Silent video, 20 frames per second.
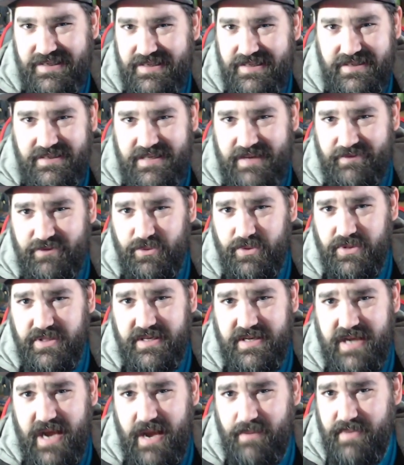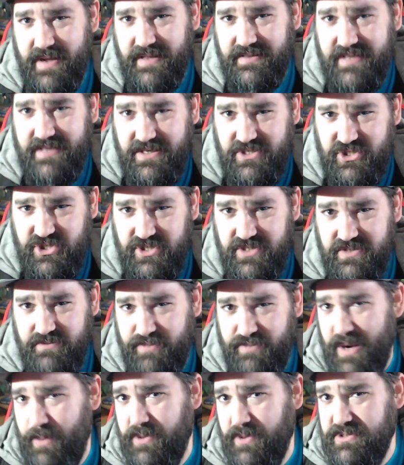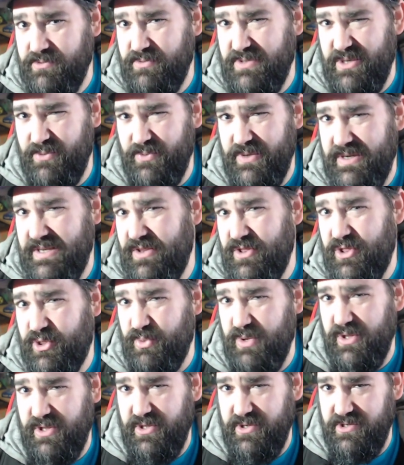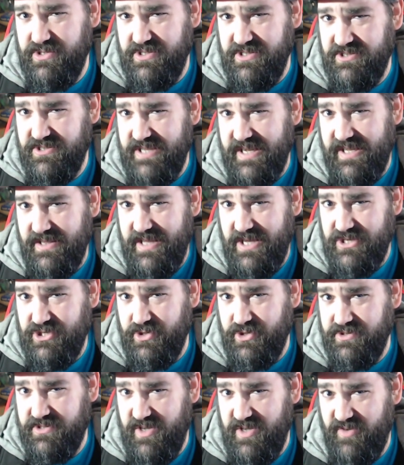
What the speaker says: Never really caught my attention, but I wasn't really reading thrillers and psychological stuff